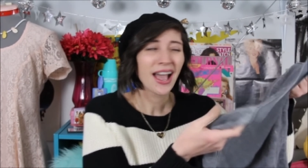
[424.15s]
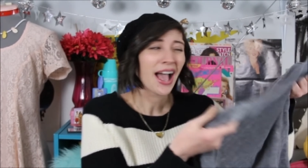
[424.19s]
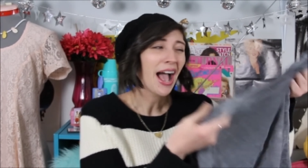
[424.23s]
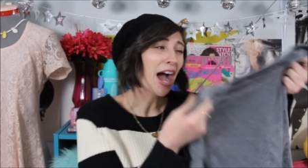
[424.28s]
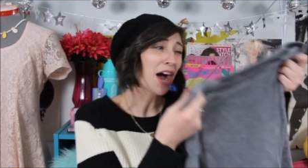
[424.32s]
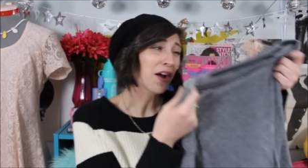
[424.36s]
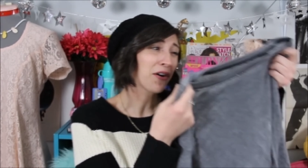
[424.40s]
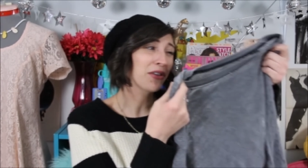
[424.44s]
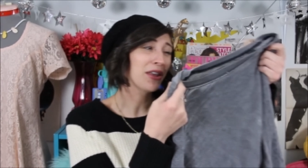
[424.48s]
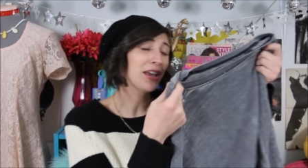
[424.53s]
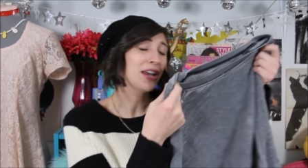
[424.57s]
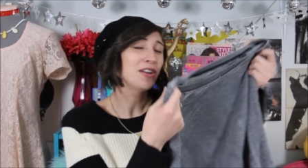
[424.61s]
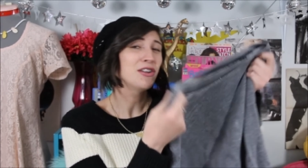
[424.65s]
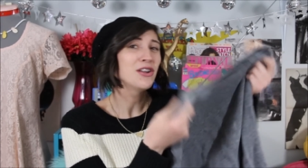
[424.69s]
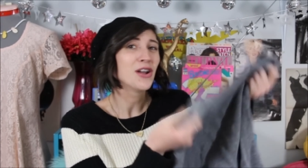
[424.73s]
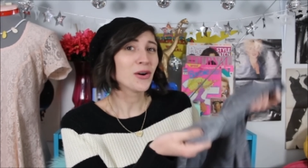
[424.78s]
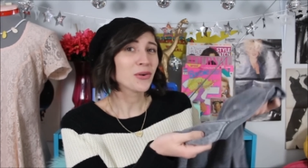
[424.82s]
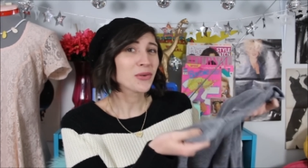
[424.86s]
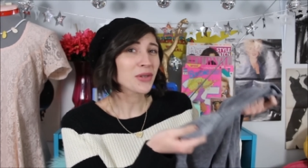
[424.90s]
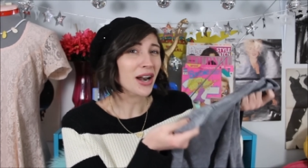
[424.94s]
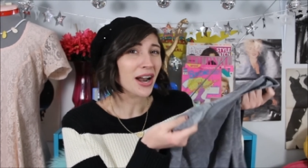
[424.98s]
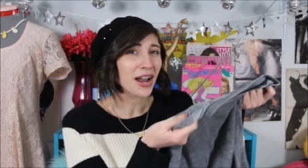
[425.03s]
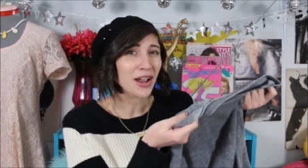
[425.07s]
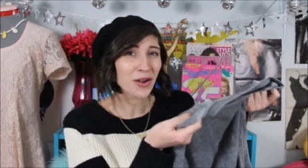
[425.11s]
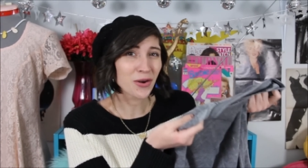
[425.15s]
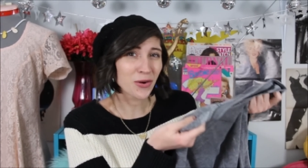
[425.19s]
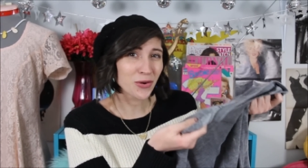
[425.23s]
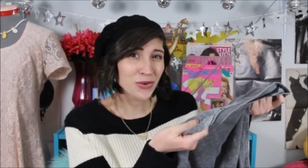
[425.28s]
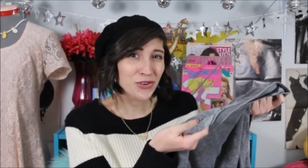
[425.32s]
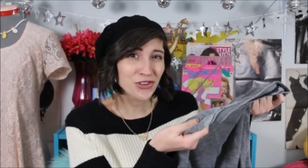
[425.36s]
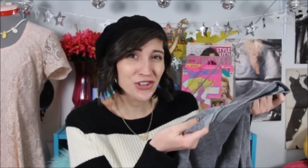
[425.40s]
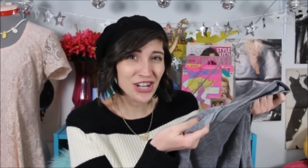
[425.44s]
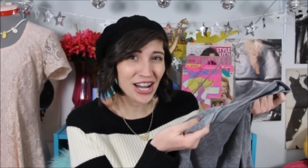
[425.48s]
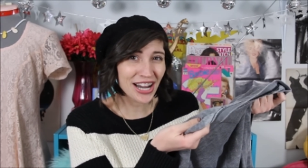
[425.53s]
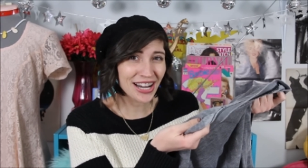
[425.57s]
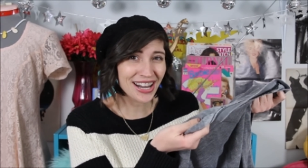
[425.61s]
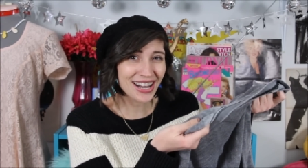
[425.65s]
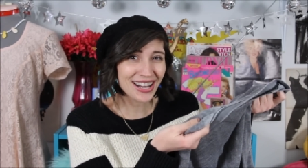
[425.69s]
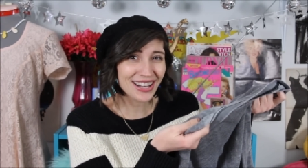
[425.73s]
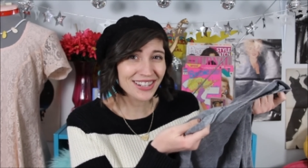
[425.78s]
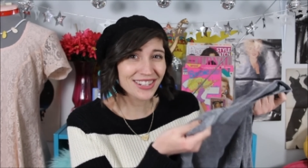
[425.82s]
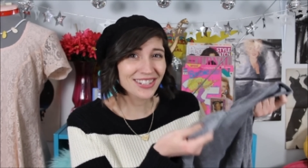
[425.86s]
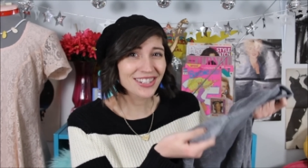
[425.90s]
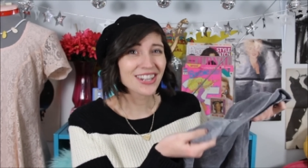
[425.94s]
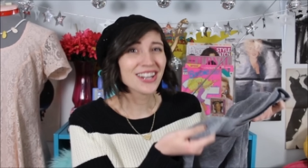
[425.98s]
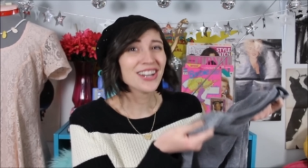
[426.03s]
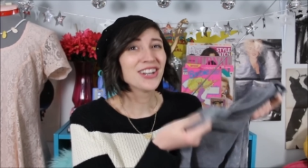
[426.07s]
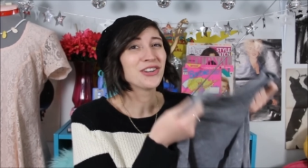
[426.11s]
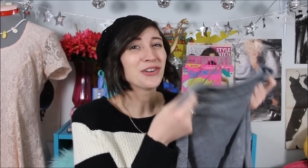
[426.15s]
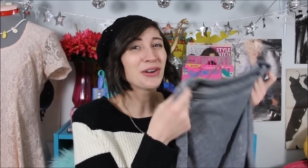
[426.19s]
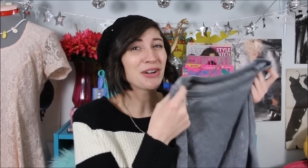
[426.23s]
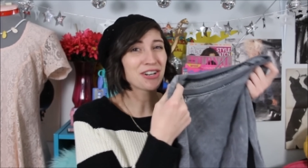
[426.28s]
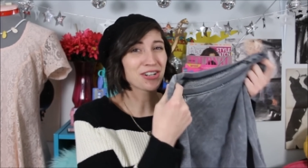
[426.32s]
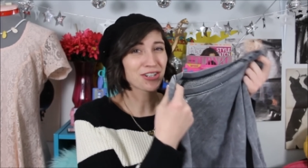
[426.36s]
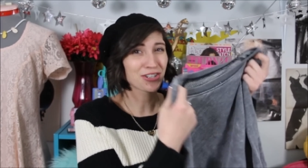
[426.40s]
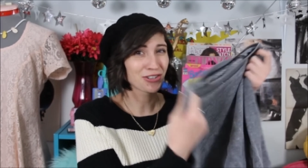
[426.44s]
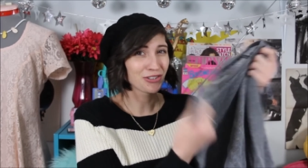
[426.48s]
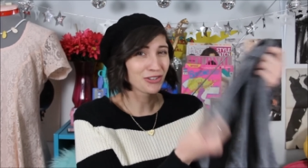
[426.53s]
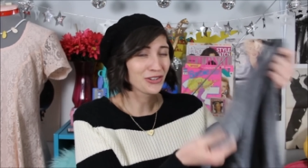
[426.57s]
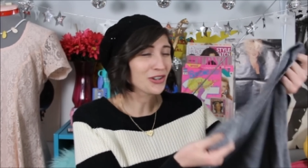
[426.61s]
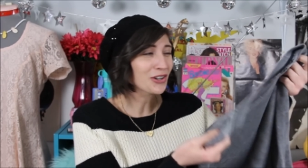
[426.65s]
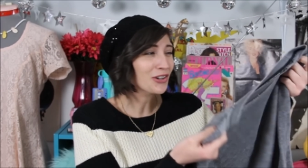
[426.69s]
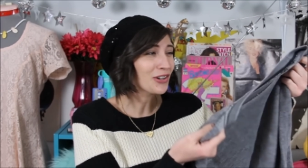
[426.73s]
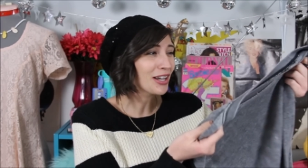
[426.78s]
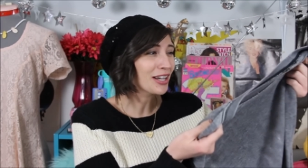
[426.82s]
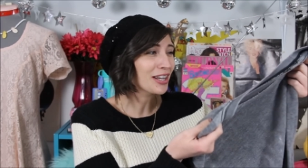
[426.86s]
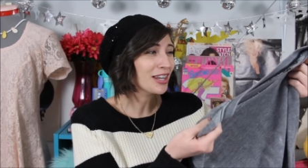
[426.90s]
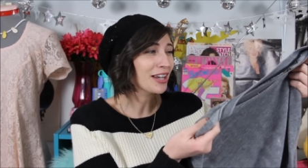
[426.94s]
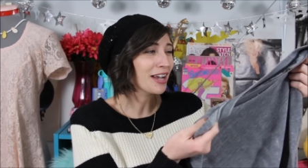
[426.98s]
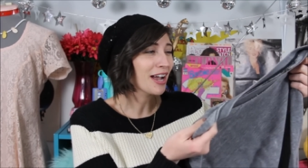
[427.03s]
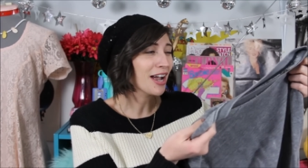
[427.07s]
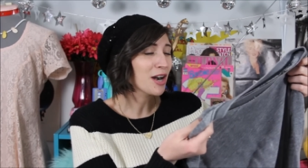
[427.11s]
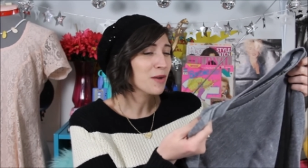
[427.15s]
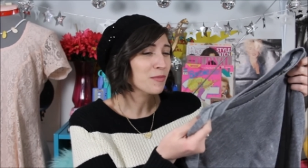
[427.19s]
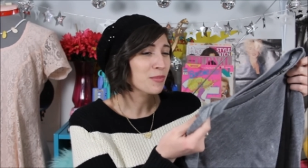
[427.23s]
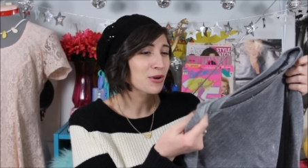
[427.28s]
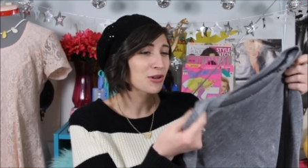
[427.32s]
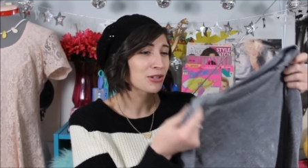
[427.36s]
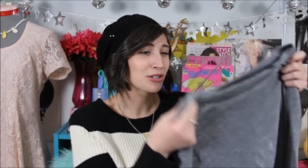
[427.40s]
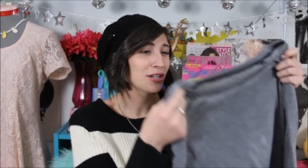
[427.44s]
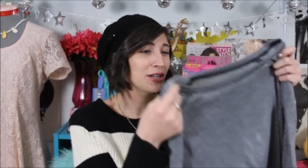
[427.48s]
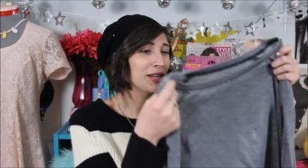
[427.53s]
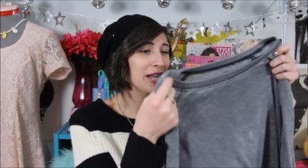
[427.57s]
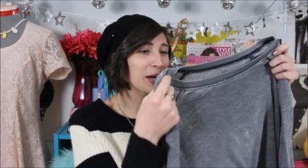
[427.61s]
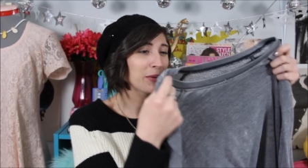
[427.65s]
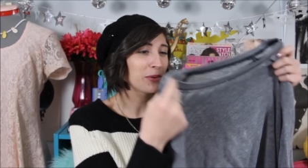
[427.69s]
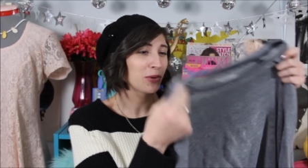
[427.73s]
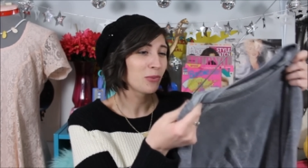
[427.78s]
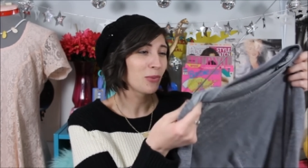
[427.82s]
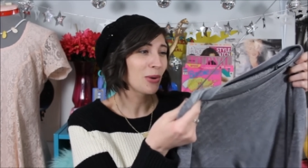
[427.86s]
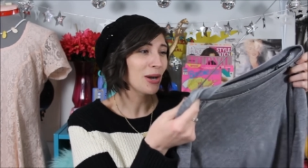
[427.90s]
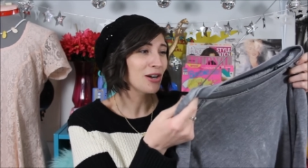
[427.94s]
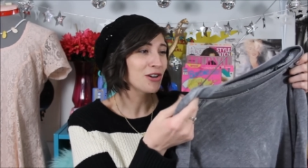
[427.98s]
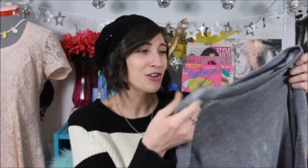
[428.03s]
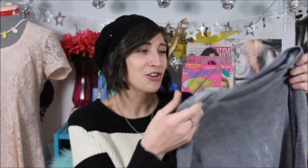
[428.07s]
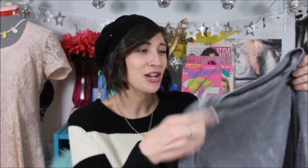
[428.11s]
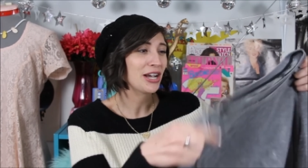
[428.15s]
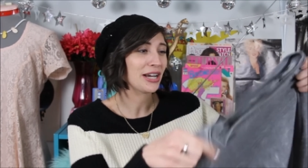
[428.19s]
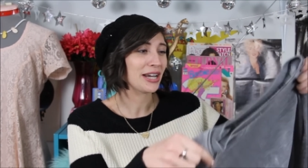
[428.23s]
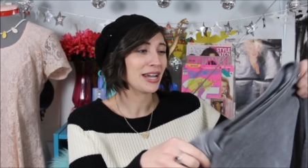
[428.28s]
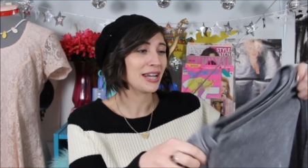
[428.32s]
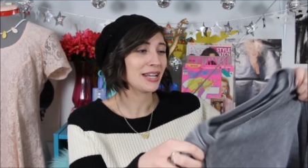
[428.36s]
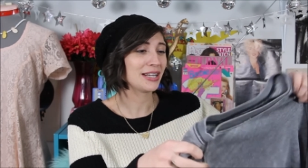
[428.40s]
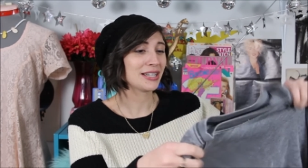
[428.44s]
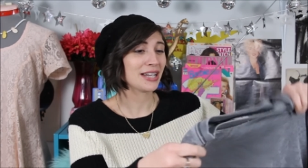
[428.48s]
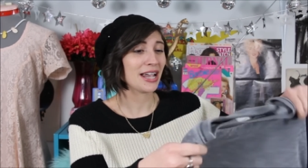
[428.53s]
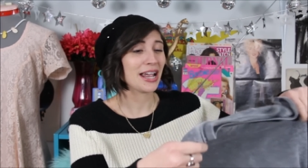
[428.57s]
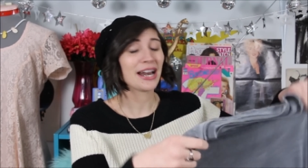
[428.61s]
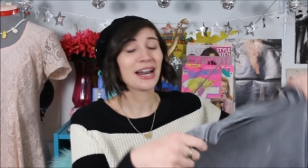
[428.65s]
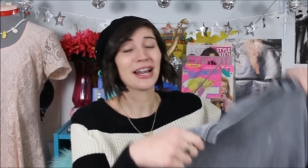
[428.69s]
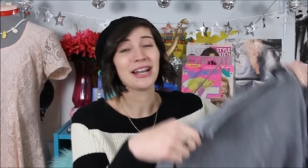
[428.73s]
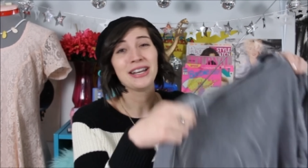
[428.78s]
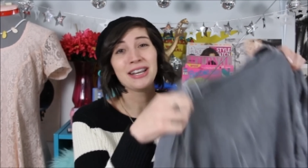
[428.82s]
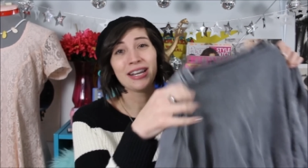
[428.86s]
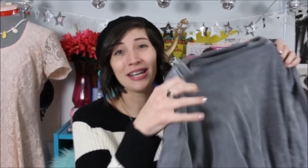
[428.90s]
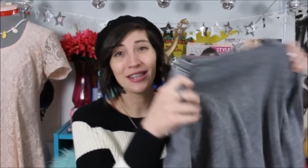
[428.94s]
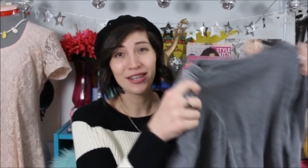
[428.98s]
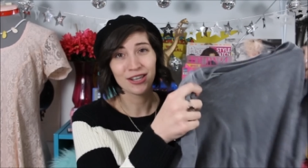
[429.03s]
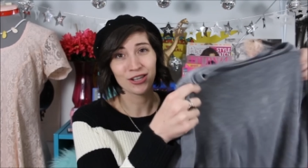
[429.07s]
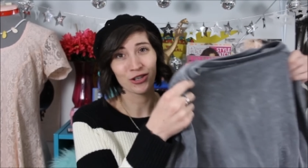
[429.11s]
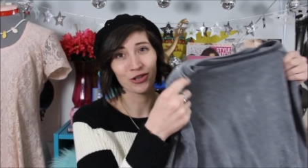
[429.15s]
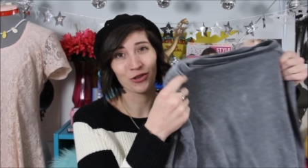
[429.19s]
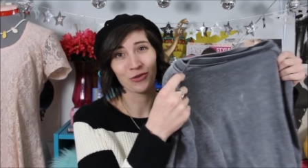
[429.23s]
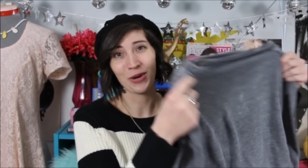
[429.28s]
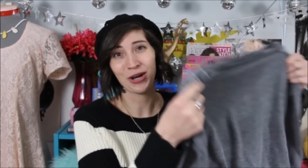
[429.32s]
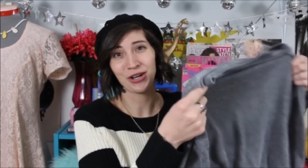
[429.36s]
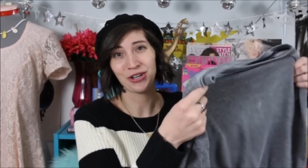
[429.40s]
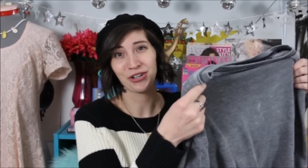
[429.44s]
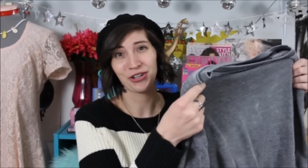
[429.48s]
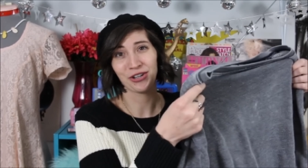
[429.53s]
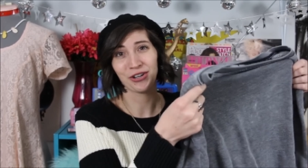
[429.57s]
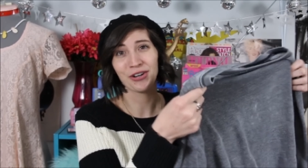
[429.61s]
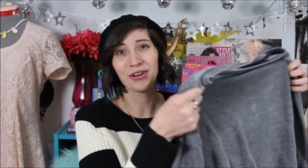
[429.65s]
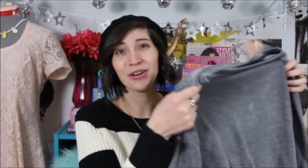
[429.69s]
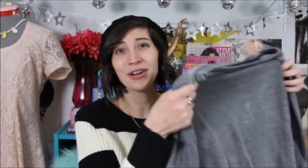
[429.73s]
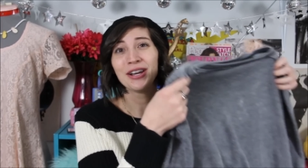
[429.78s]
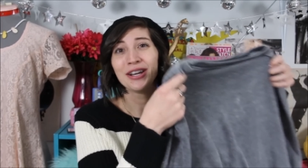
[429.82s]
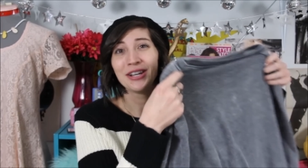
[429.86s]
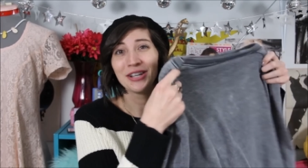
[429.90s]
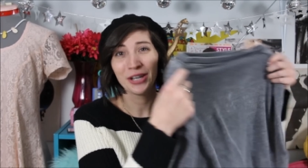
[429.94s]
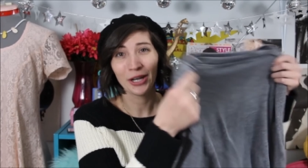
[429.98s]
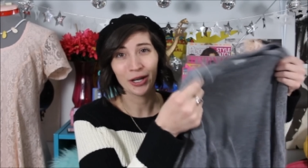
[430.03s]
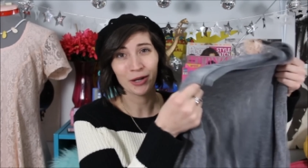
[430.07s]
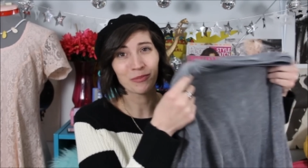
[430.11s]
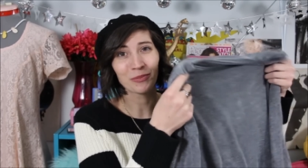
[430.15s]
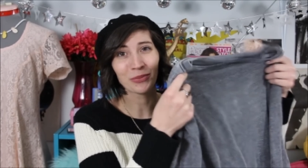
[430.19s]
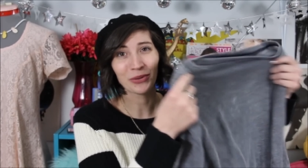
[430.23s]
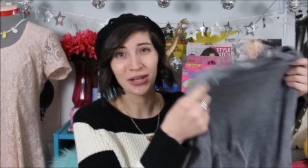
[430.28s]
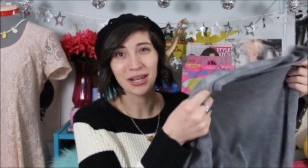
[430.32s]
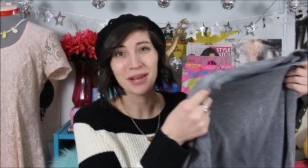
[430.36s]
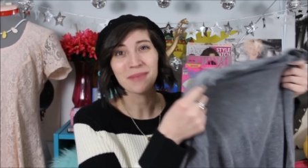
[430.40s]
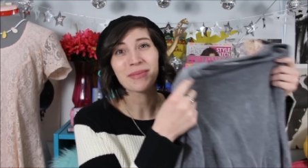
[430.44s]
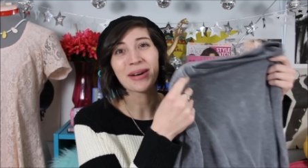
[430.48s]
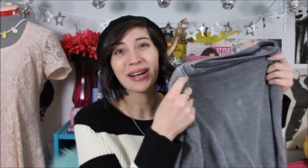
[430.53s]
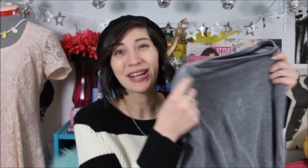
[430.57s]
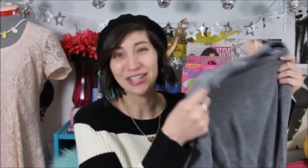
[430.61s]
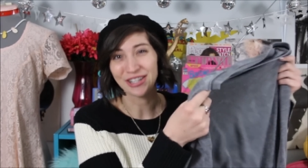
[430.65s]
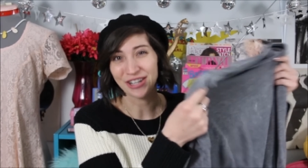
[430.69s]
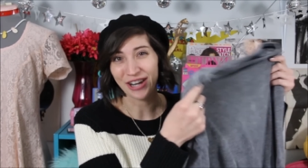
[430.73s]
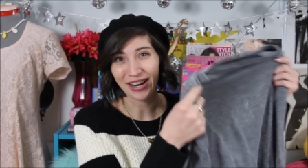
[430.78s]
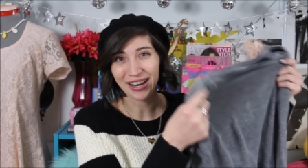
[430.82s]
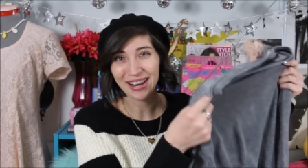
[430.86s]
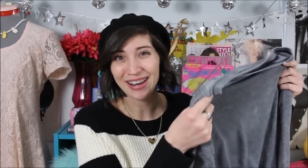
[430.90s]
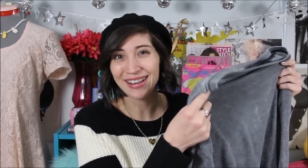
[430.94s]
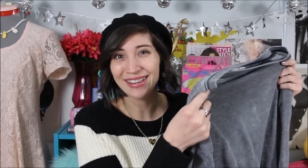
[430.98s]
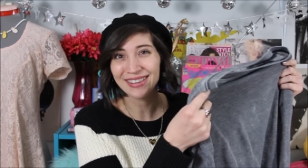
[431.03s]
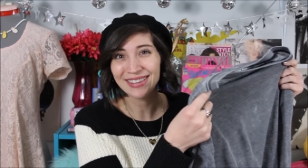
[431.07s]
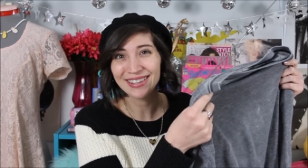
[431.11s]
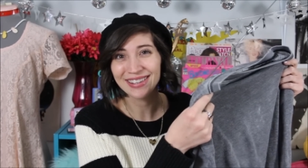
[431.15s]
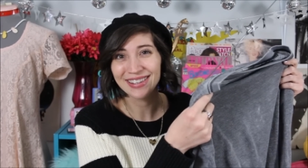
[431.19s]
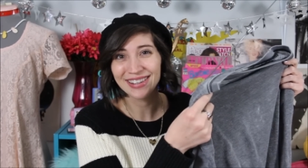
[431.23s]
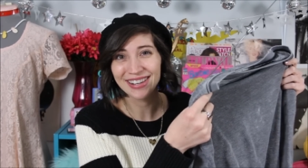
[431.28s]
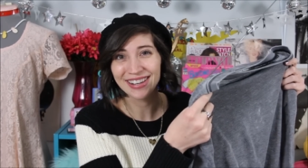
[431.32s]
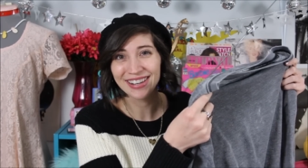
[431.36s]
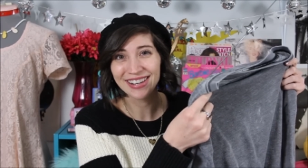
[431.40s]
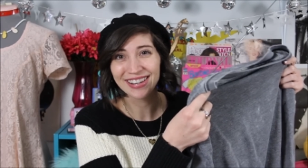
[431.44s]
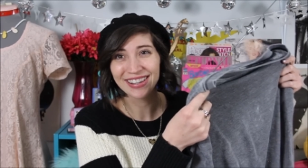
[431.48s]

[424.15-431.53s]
How do they know that I own jeggings? Do I just look like the kind of person that would wear jeggings and I need this sweatshirt to complete my jeggings?